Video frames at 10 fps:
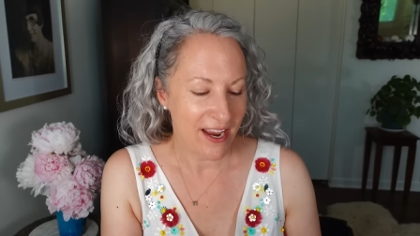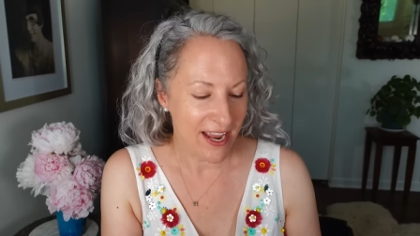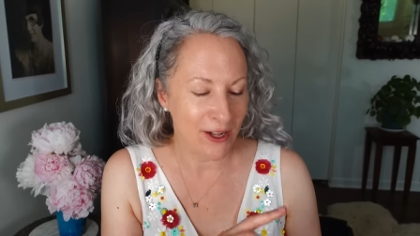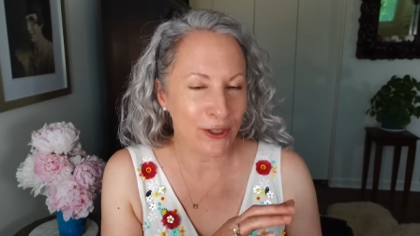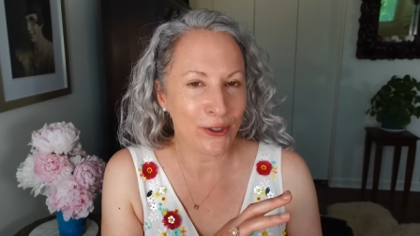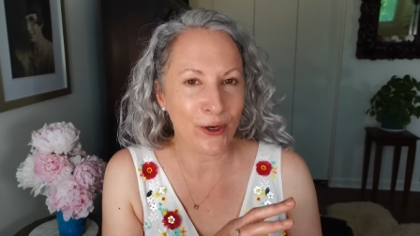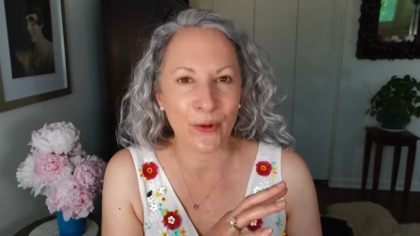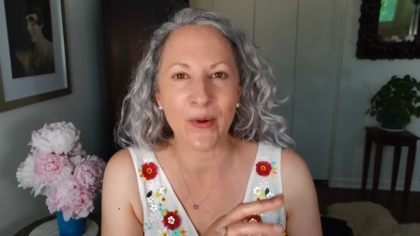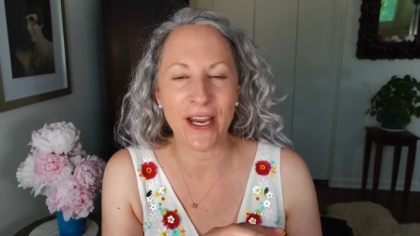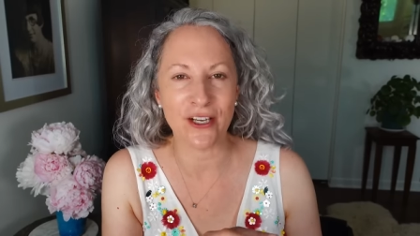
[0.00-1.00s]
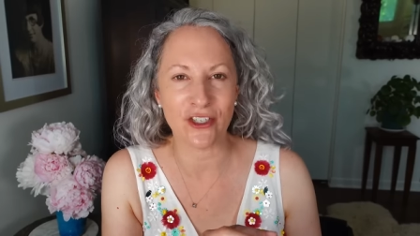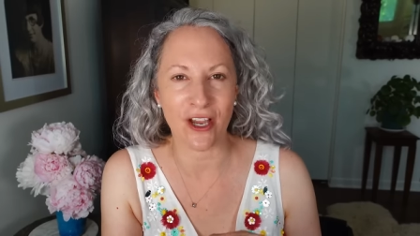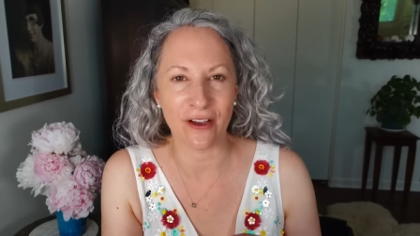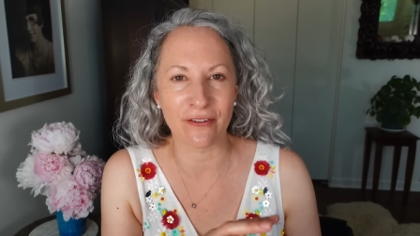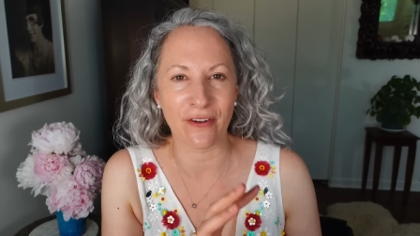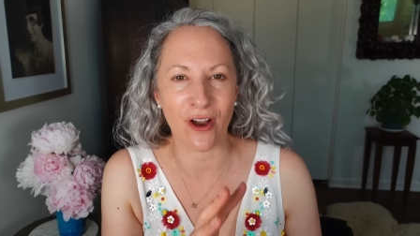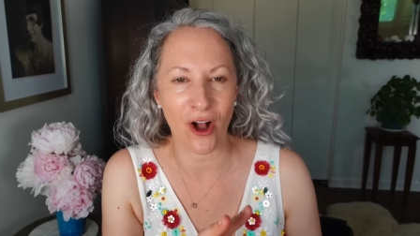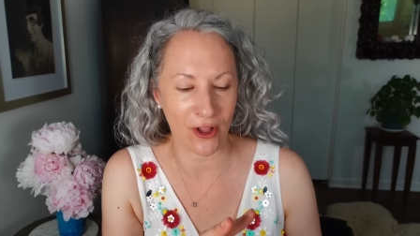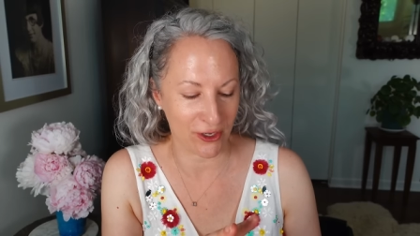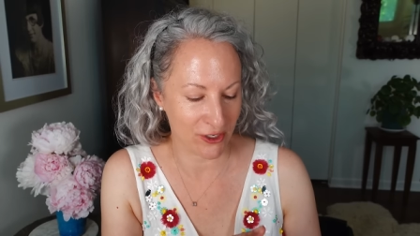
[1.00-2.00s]
included a range of
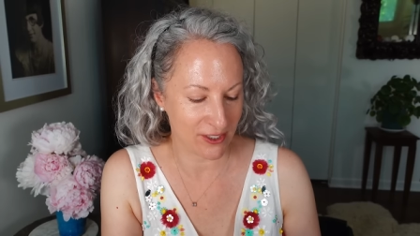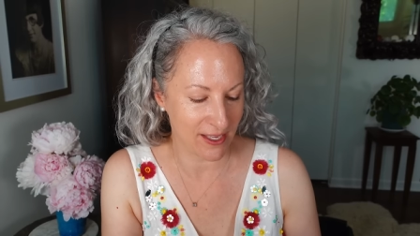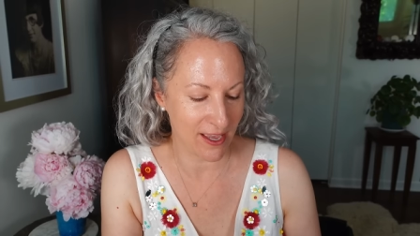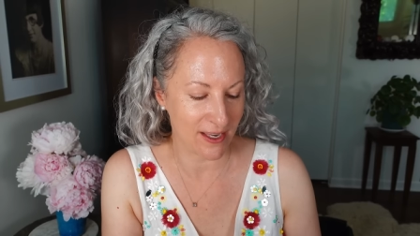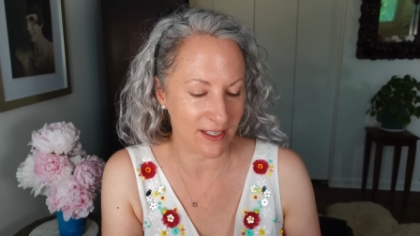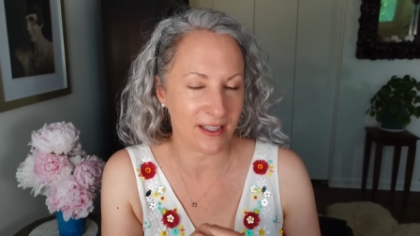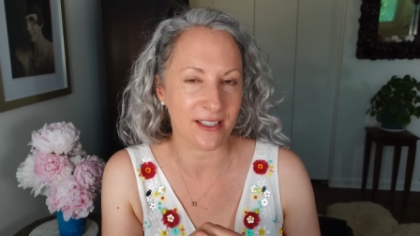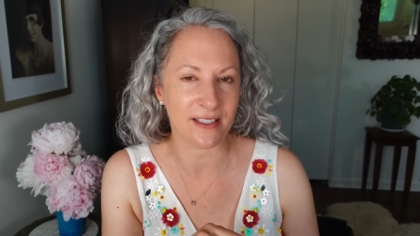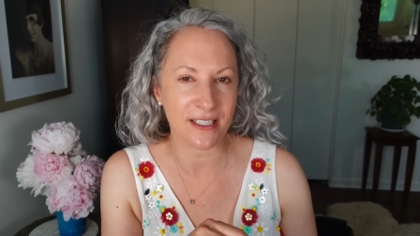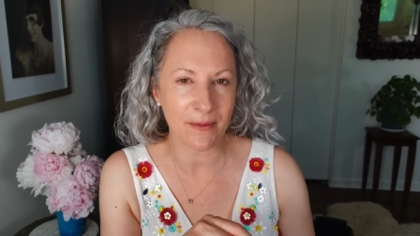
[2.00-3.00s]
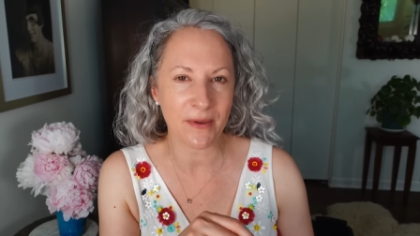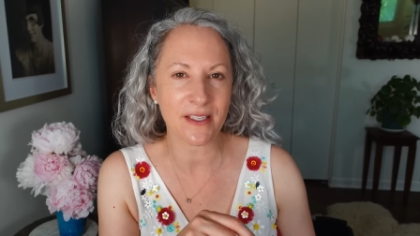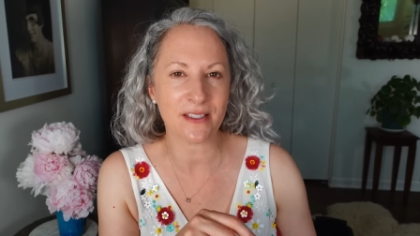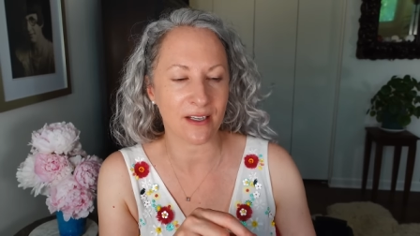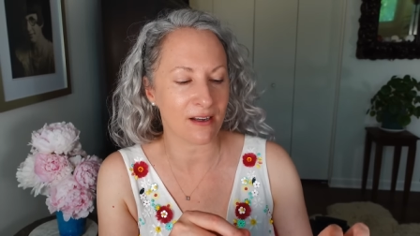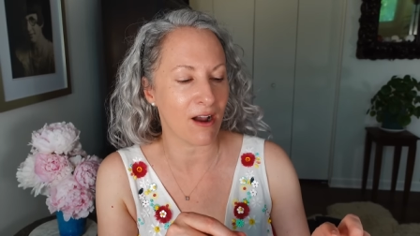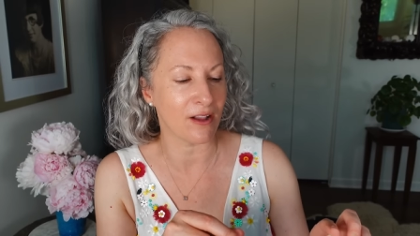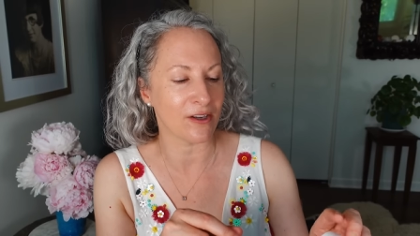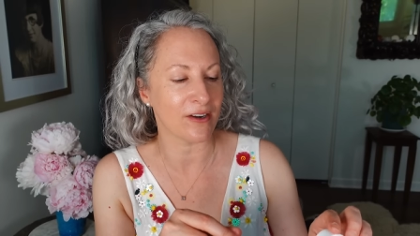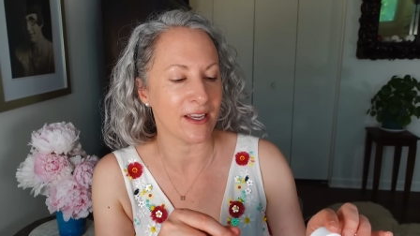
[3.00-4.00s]
colors, and the deepest
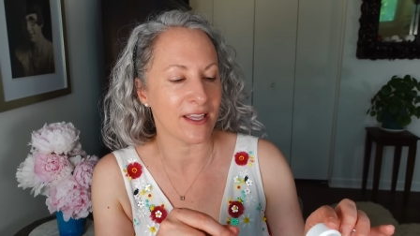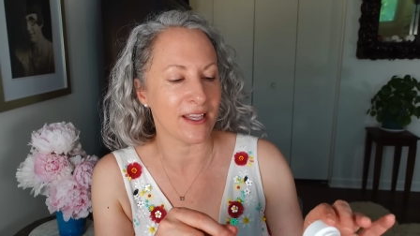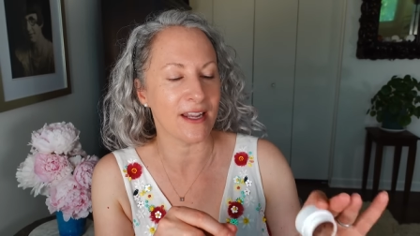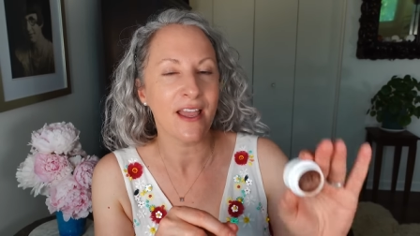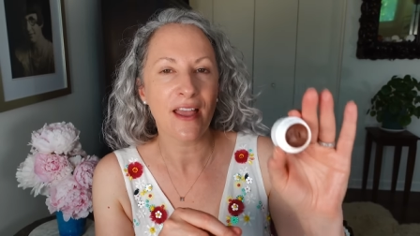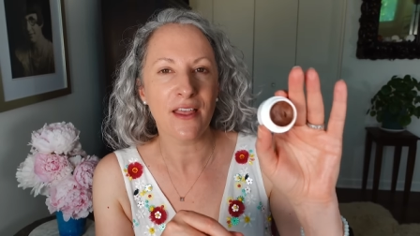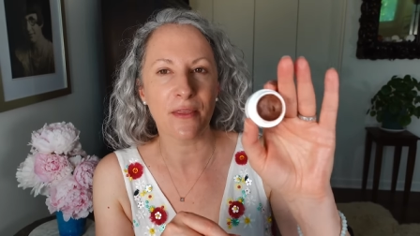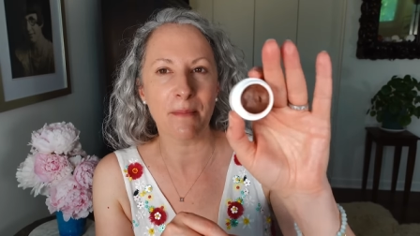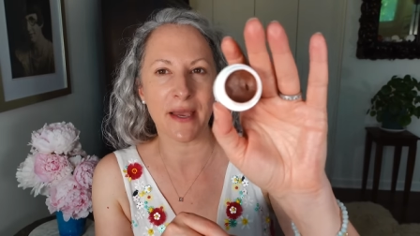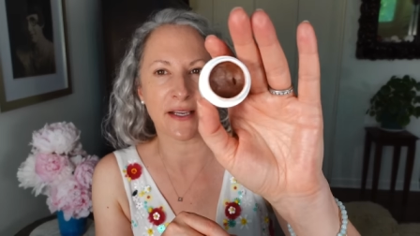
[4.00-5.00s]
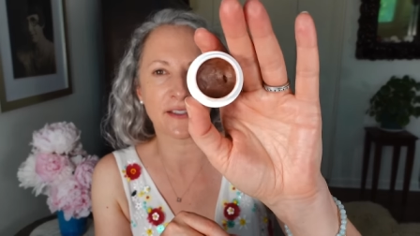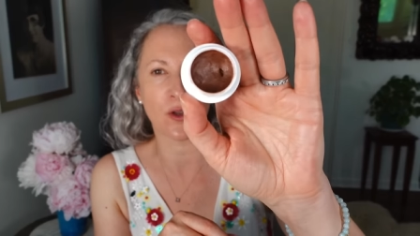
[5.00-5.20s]
color in the mix